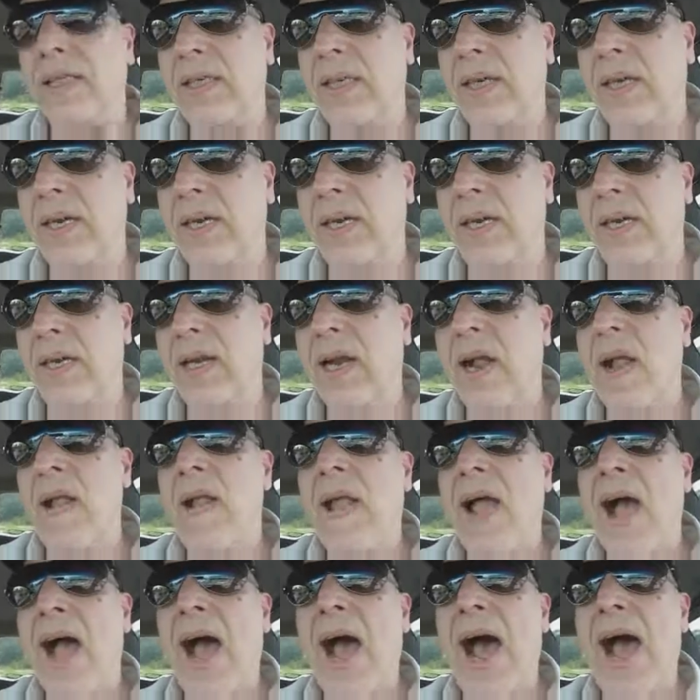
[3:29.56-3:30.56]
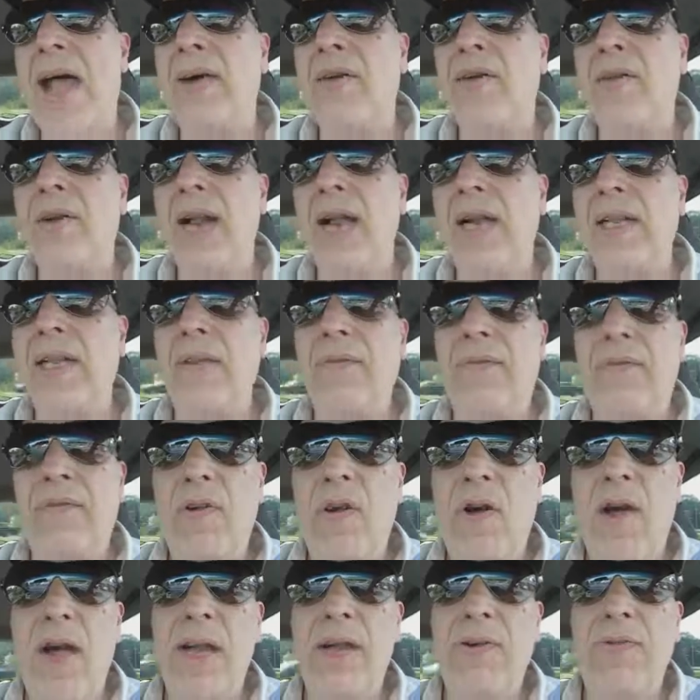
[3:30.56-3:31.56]
City. I don't like to
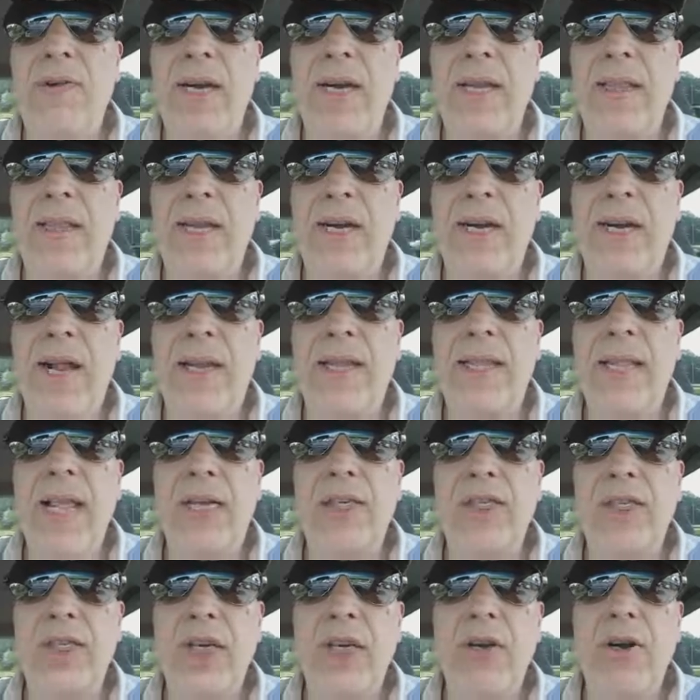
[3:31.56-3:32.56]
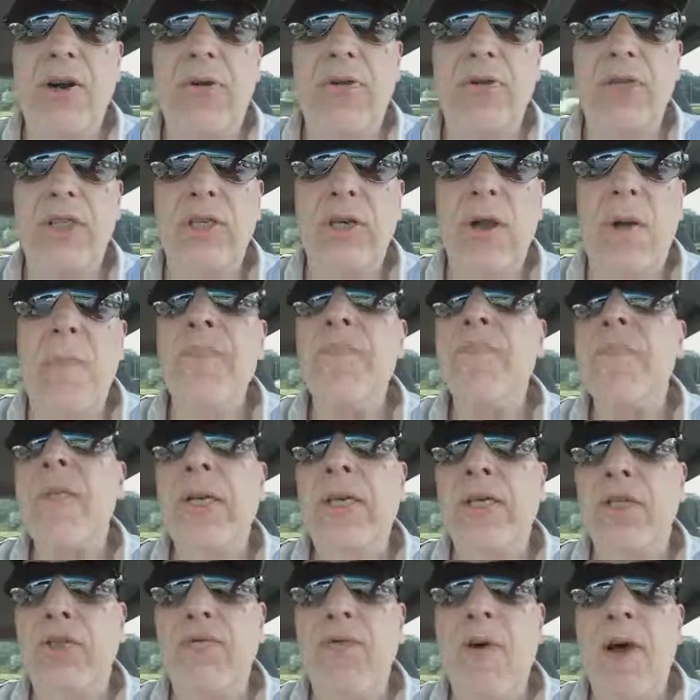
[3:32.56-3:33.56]
fly or anything like that. She don't, so
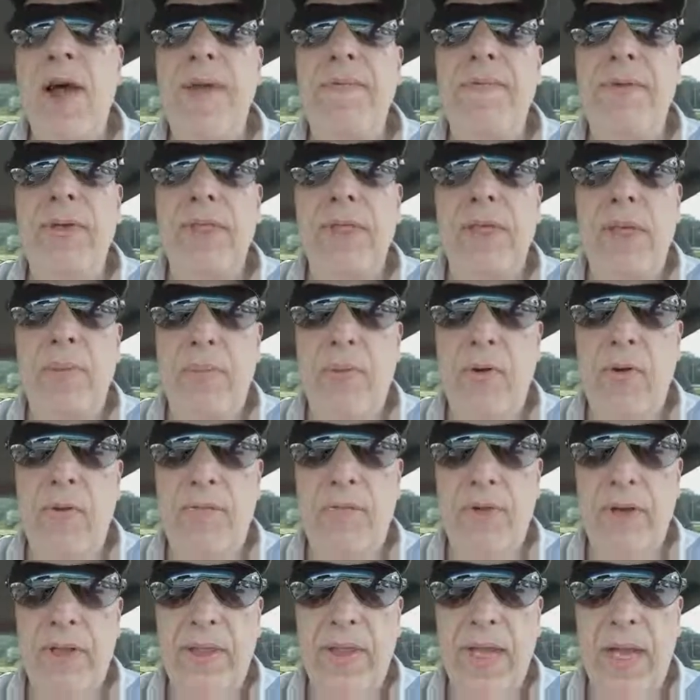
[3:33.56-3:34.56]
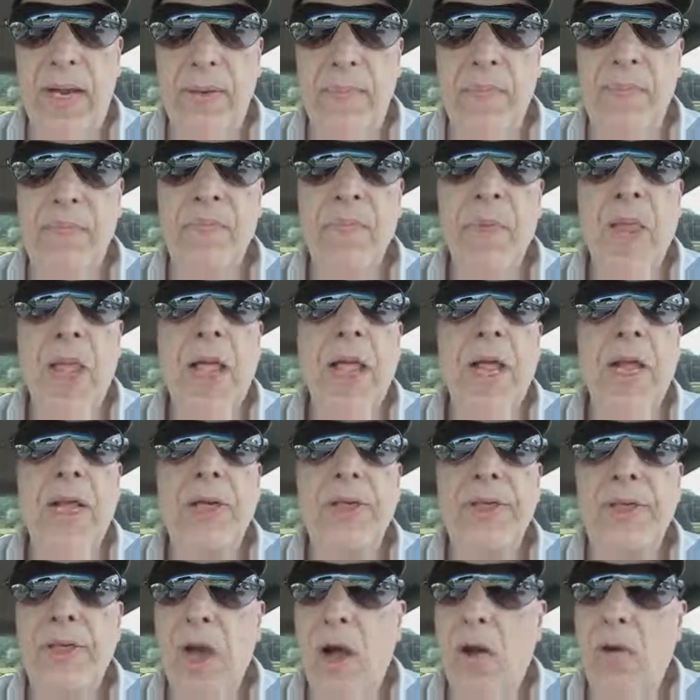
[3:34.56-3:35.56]
driving's the perfect thing.
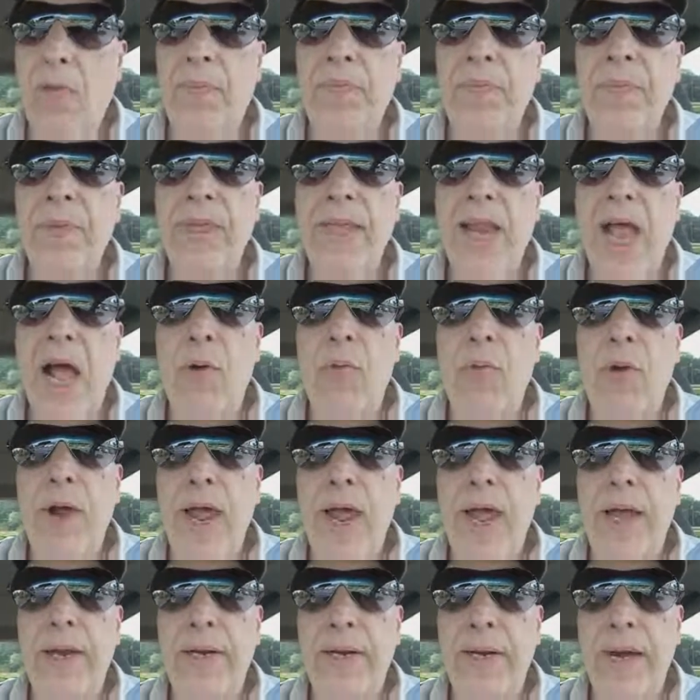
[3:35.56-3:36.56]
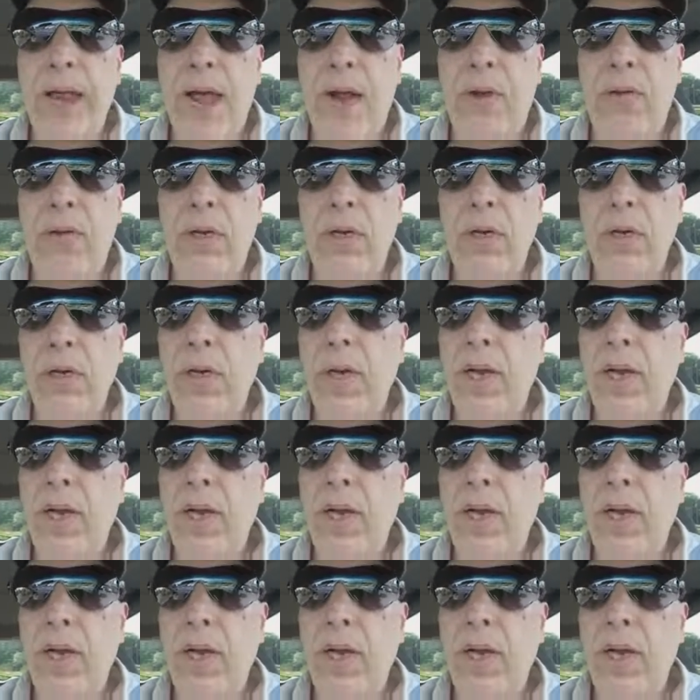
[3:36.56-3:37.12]
So now we're heading out.